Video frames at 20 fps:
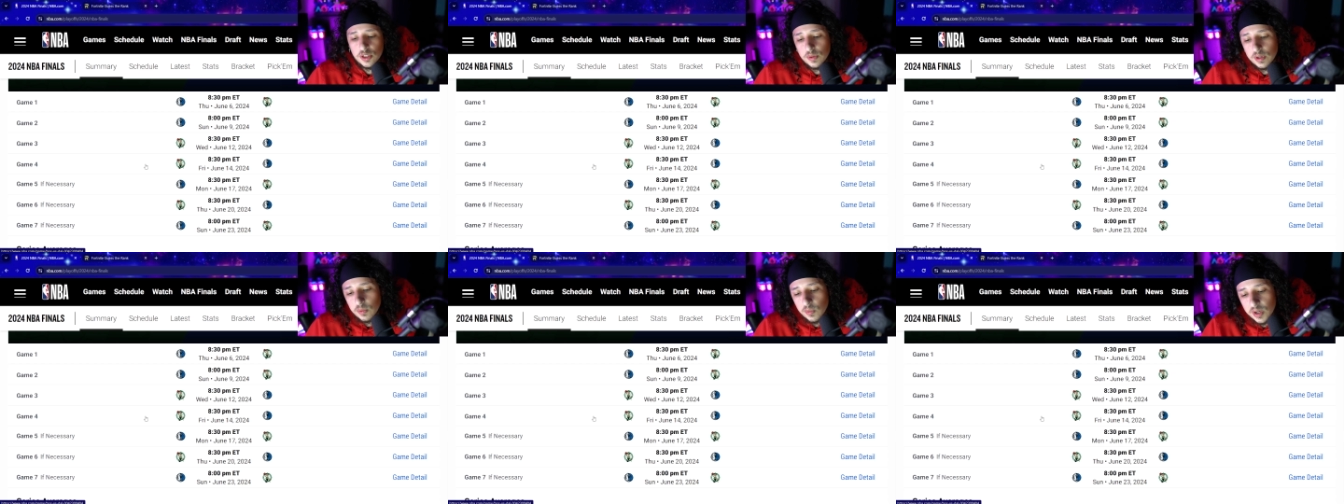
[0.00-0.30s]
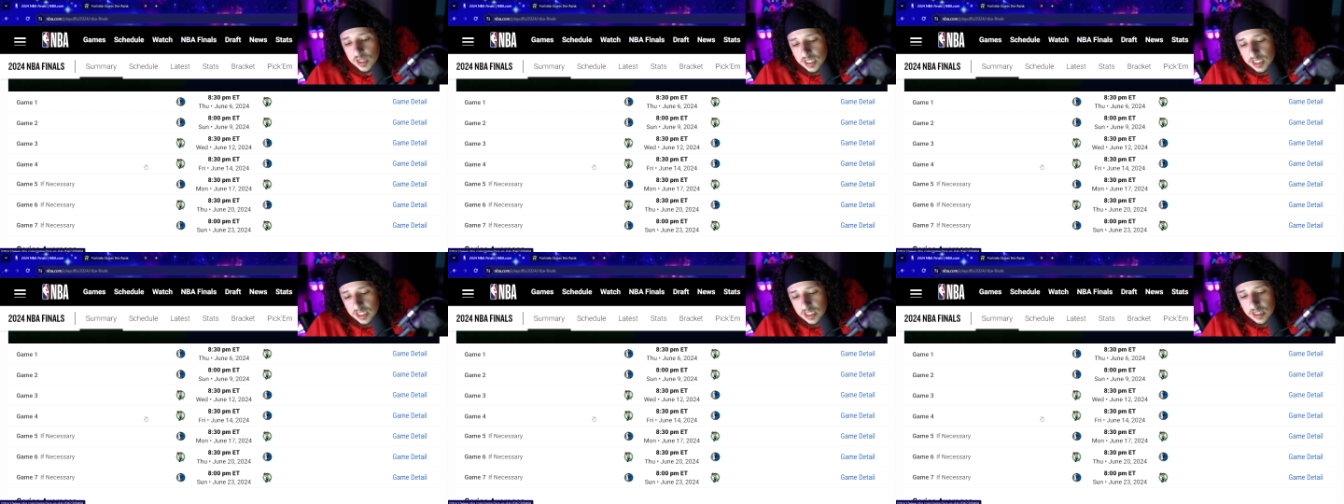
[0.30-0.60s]

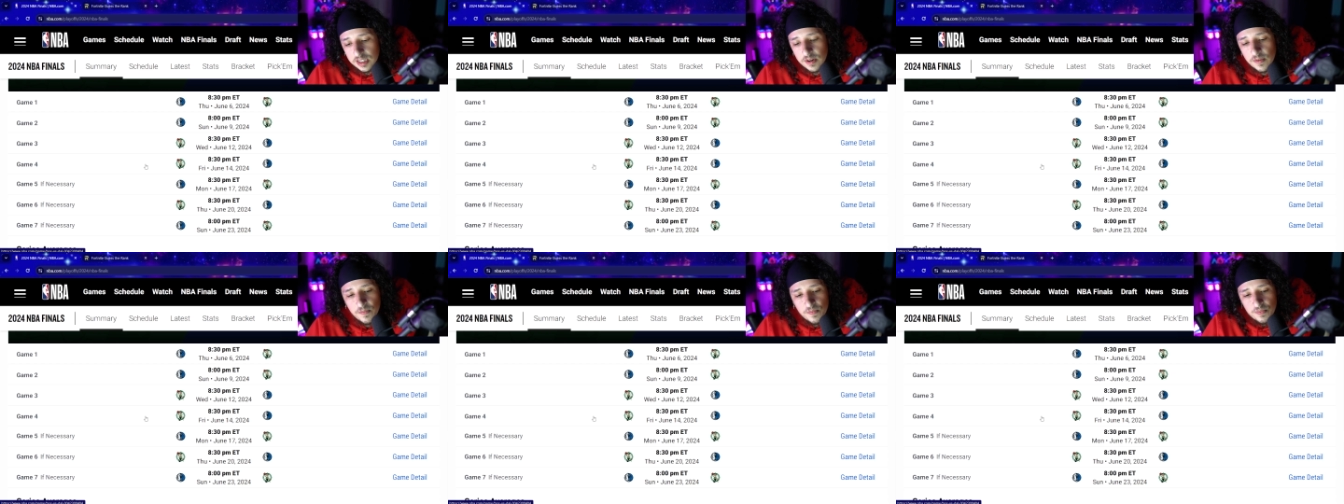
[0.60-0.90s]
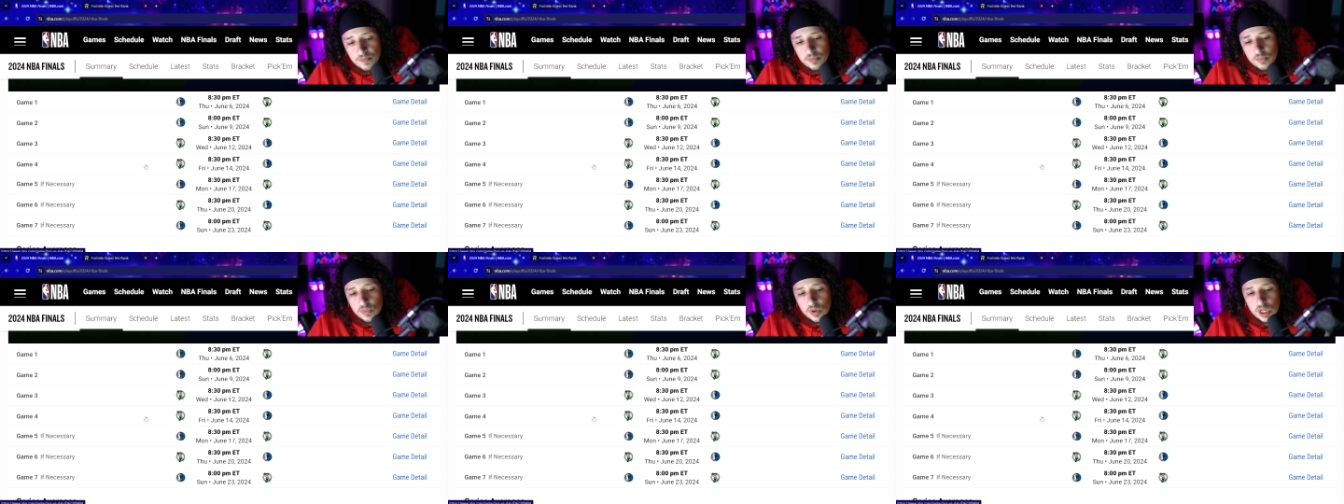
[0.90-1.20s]
3-1 isn't,
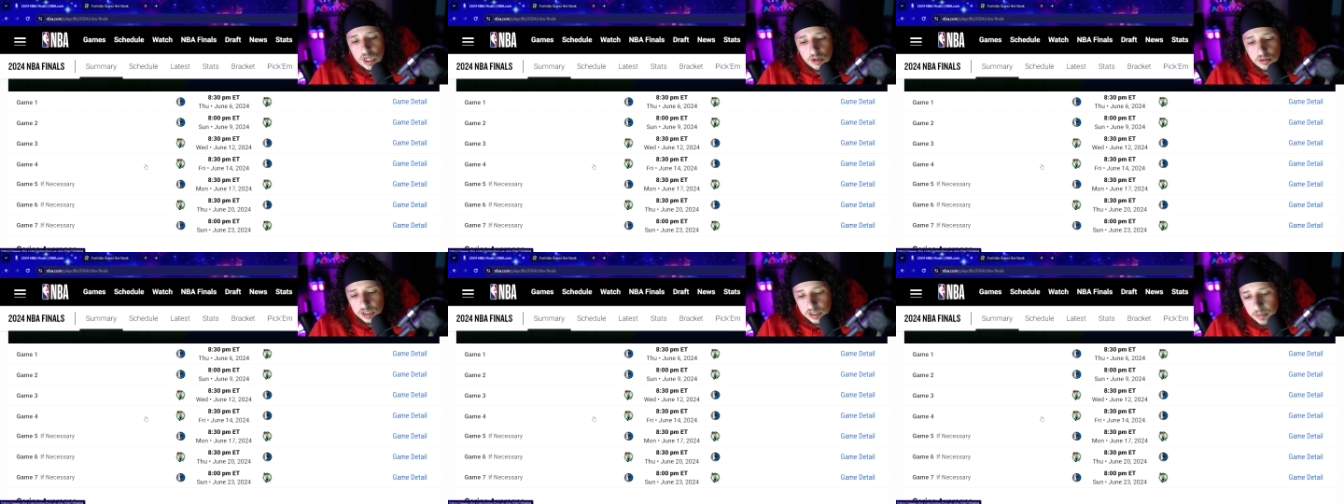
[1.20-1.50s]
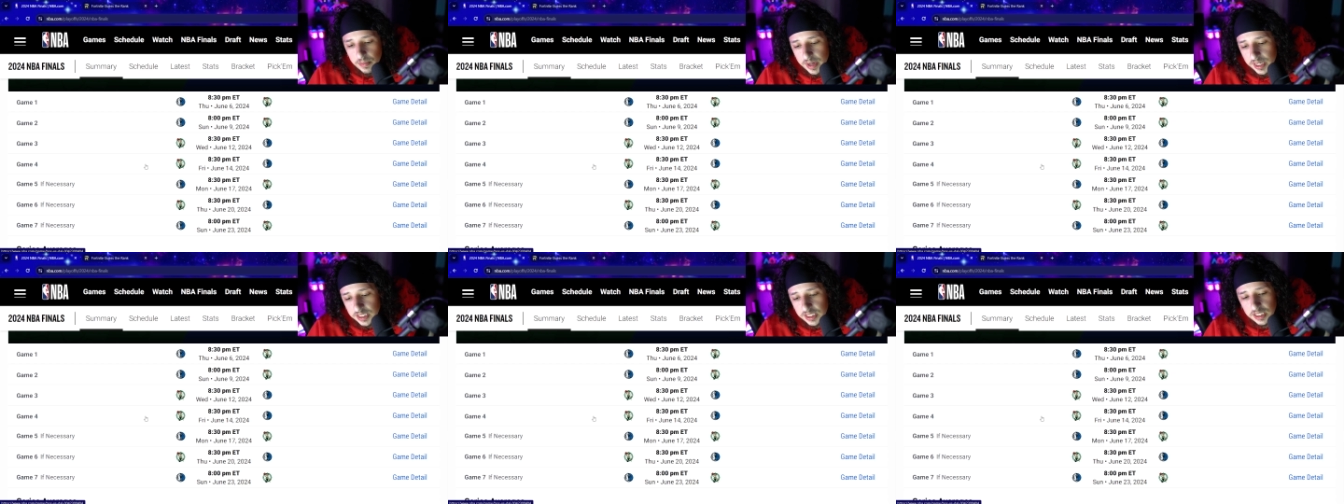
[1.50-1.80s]
you know,
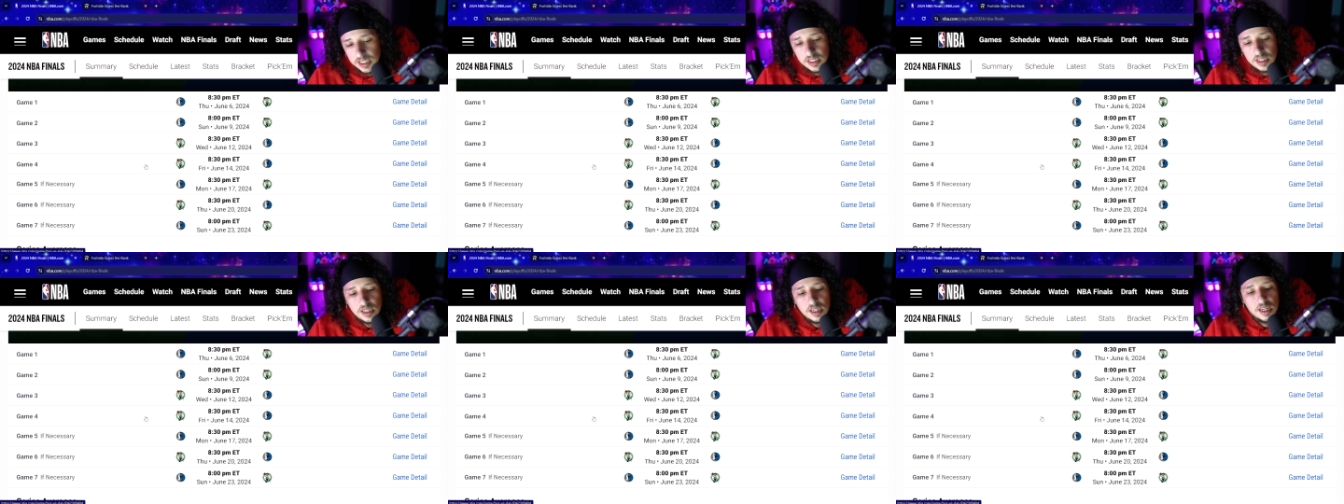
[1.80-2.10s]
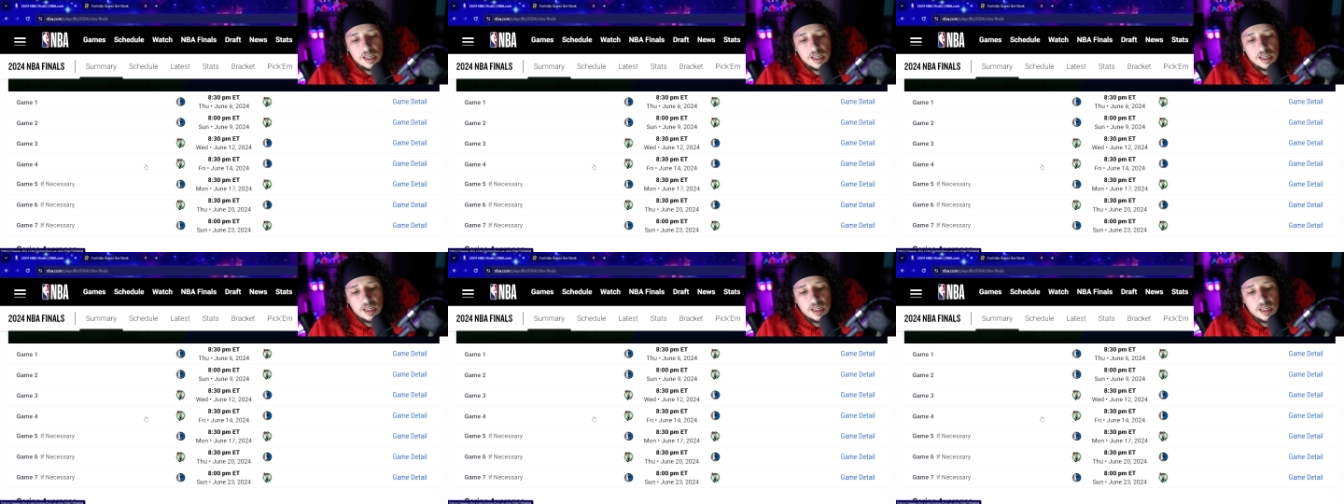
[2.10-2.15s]
cemented